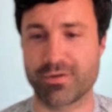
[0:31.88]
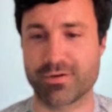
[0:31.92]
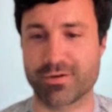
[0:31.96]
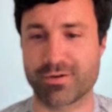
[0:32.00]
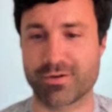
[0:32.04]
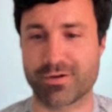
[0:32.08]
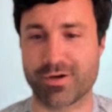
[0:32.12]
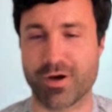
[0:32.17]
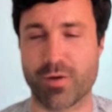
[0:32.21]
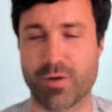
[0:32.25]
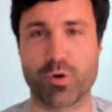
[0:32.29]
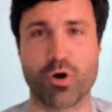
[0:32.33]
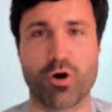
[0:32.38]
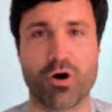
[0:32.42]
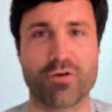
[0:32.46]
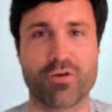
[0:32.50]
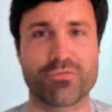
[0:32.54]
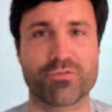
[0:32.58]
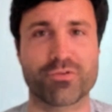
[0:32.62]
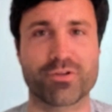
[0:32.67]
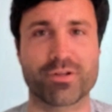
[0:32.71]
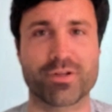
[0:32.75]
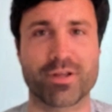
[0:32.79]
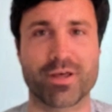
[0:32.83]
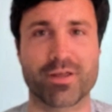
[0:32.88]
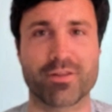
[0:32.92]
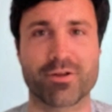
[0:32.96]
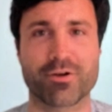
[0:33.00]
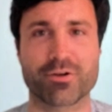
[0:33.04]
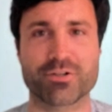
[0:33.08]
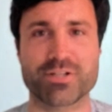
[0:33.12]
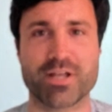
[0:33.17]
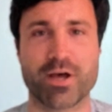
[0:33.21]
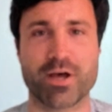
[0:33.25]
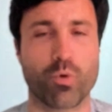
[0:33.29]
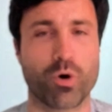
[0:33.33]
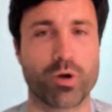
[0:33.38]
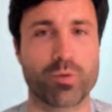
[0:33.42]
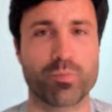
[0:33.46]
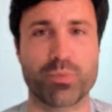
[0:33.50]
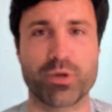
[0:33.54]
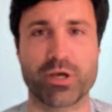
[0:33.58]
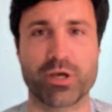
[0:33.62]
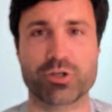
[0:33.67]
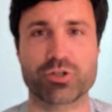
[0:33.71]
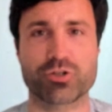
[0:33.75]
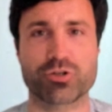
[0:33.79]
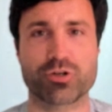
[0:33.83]
coming off, and there's that one
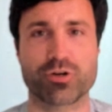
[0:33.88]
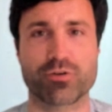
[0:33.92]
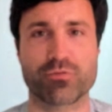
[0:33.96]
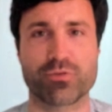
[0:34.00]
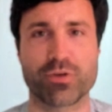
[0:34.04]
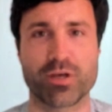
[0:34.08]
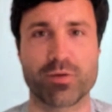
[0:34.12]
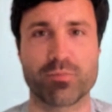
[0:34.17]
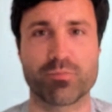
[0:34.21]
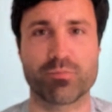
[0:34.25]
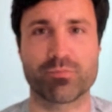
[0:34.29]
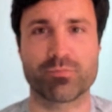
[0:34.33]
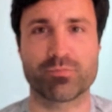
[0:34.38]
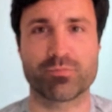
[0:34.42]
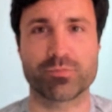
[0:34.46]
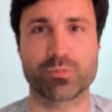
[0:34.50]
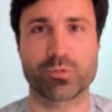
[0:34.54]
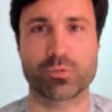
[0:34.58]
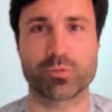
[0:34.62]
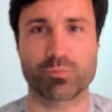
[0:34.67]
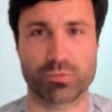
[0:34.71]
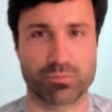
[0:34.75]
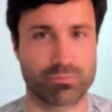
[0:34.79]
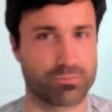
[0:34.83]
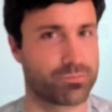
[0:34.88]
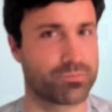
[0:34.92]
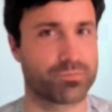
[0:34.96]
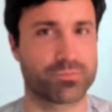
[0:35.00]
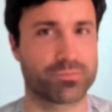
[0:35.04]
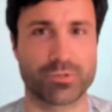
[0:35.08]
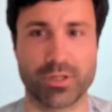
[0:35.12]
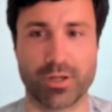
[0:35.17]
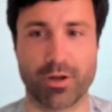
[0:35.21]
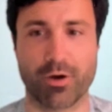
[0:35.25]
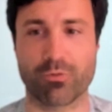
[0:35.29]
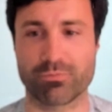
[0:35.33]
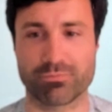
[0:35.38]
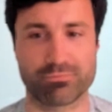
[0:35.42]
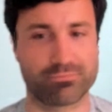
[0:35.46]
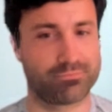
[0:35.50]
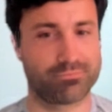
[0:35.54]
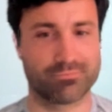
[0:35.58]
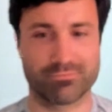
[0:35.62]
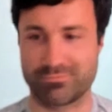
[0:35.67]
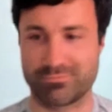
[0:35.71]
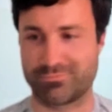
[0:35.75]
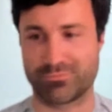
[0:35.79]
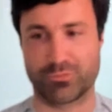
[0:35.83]
picture of him, you know,
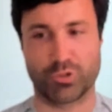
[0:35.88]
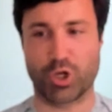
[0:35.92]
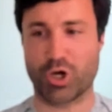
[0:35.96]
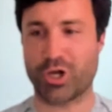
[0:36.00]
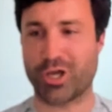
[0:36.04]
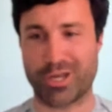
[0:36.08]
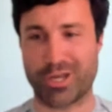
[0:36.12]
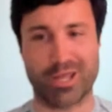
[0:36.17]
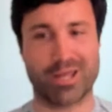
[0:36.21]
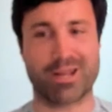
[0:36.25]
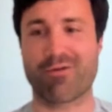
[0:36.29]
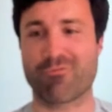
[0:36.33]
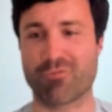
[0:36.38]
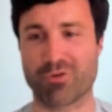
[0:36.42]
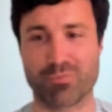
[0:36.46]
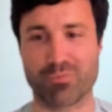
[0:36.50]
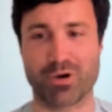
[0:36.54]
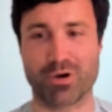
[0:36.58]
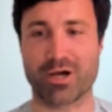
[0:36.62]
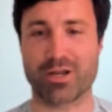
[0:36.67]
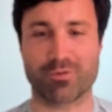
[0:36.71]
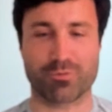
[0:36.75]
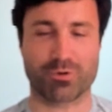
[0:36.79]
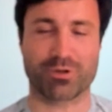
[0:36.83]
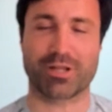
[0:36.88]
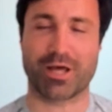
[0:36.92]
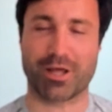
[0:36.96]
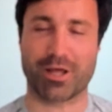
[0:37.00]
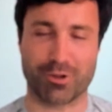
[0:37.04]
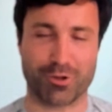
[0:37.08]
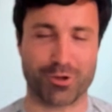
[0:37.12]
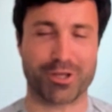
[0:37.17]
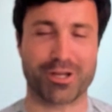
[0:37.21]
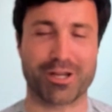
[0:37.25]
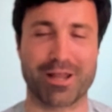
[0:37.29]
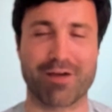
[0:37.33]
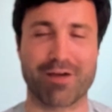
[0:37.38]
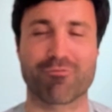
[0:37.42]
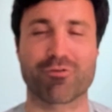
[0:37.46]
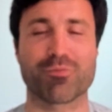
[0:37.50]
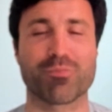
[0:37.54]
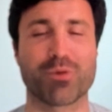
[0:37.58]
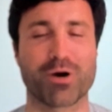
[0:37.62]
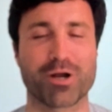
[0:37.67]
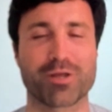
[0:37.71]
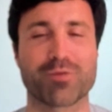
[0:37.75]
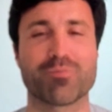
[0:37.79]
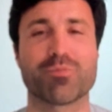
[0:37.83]
looking at everybody. Well, not looking at
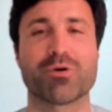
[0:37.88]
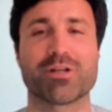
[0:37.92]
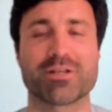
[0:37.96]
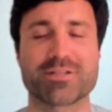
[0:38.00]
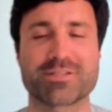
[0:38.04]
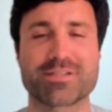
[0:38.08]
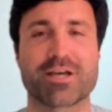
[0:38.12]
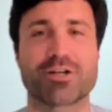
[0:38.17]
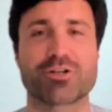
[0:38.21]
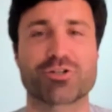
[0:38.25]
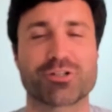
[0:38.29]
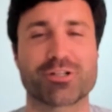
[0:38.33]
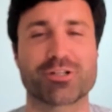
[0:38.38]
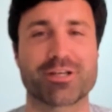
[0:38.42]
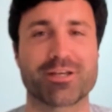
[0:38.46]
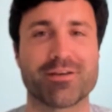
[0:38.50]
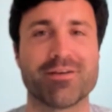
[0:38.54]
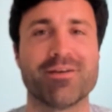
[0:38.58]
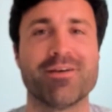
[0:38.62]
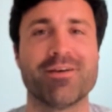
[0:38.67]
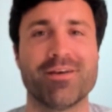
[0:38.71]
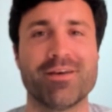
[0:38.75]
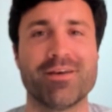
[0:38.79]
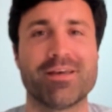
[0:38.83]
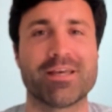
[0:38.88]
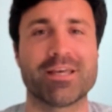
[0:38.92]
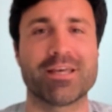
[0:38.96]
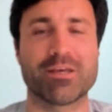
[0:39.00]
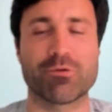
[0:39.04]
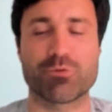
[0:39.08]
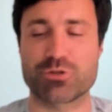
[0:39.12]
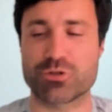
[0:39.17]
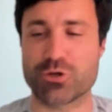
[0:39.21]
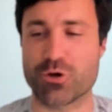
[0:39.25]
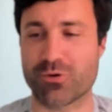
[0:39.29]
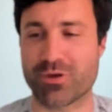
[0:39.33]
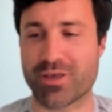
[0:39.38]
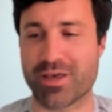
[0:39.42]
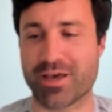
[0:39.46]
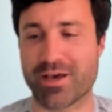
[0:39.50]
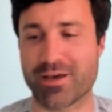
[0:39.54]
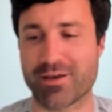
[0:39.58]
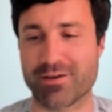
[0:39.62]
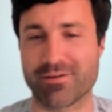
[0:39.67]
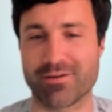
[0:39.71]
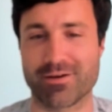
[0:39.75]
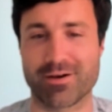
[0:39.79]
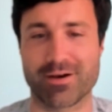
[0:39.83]
everybody, but essentially he was
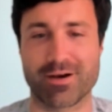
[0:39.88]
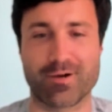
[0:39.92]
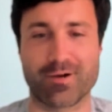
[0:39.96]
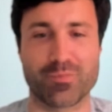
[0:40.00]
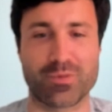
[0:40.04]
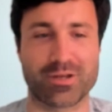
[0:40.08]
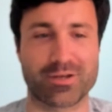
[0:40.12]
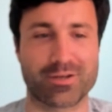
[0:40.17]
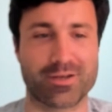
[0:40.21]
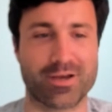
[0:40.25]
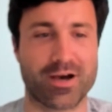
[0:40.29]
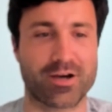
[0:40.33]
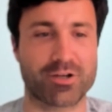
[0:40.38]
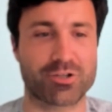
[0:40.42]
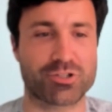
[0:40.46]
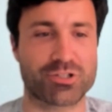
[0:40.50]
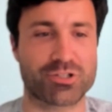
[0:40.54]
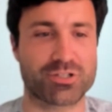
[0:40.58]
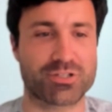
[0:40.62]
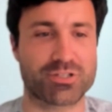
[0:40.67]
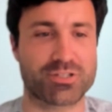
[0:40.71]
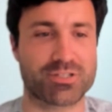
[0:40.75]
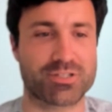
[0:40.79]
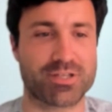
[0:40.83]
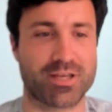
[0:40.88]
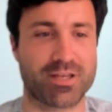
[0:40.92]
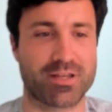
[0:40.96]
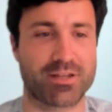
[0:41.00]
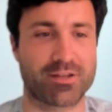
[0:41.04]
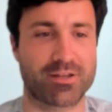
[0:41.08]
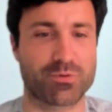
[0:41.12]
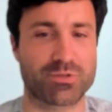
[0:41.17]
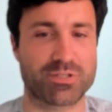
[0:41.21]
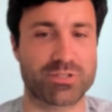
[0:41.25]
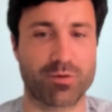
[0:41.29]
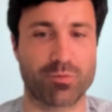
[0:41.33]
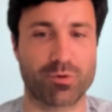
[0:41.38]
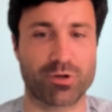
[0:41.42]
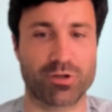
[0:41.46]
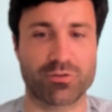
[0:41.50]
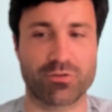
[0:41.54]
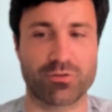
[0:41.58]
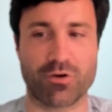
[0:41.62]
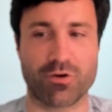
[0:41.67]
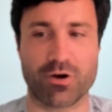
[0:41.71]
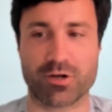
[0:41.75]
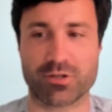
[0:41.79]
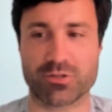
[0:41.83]
okay, and conscious, and he was able to
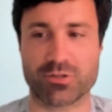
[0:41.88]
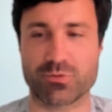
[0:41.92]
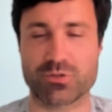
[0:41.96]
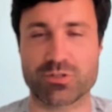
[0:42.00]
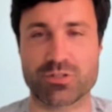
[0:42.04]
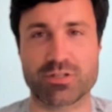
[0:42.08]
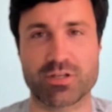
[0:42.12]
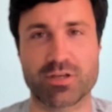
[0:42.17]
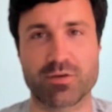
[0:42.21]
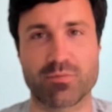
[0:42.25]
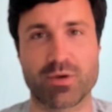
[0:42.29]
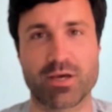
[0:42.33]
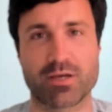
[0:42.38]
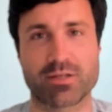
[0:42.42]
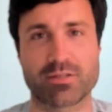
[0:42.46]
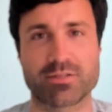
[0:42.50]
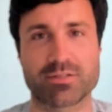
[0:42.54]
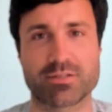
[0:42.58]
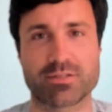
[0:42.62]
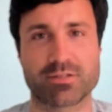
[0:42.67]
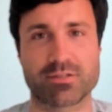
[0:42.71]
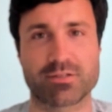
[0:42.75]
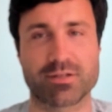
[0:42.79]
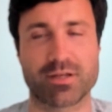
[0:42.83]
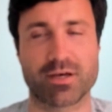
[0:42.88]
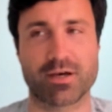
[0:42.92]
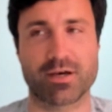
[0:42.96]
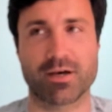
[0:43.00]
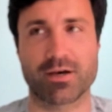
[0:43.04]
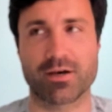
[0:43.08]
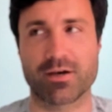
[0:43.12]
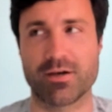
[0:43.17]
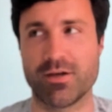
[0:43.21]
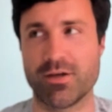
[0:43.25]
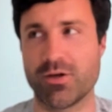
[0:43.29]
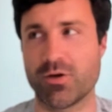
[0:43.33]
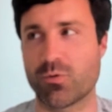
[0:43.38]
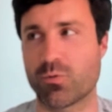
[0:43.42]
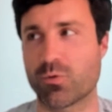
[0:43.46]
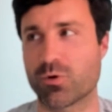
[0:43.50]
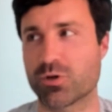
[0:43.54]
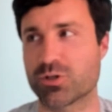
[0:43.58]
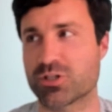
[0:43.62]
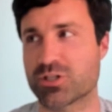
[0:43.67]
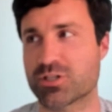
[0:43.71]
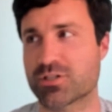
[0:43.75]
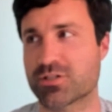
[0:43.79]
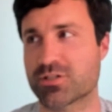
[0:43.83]
talk to his teammates, and we're
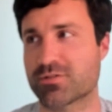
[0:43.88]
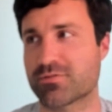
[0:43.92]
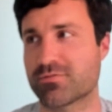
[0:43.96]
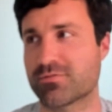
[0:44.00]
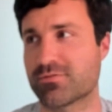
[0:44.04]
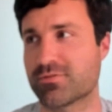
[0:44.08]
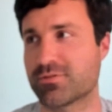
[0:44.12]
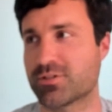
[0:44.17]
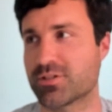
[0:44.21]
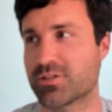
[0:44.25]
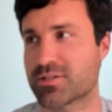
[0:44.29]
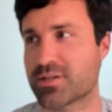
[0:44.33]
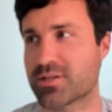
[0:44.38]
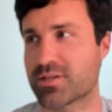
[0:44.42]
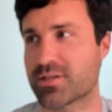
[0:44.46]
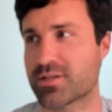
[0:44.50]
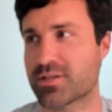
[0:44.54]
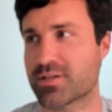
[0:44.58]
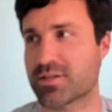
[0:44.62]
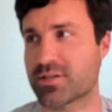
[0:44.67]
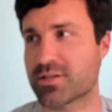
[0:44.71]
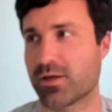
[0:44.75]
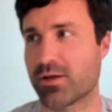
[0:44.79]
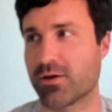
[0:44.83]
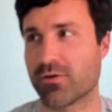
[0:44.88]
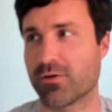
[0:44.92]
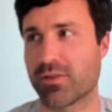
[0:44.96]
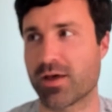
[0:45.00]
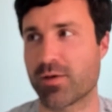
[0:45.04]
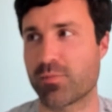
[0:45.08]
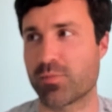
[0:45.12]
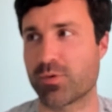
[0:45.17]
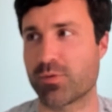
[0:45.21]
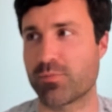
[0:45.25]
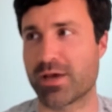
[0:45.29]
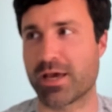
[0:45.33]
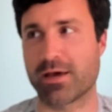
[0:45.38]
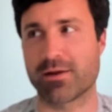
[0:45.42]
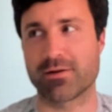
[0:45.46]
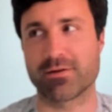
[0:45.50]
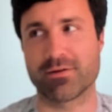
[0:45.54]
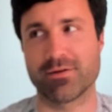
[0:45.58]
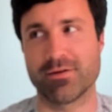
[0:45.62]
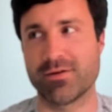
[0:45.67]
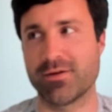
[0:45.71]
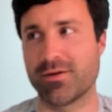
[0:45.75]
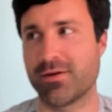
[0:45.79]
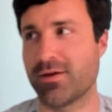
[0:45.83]
just happy to hear that. But man,
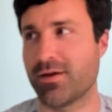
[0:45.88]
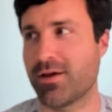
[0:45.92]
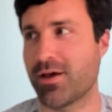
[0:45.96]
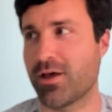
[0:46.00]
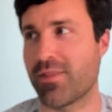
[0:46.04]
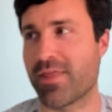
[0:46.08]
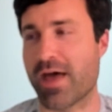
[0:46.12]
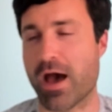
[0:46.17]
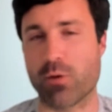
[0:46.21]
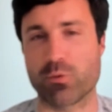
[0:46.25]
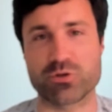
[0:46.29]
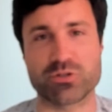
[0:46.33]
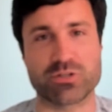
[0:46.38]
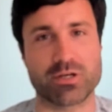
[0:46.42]
that was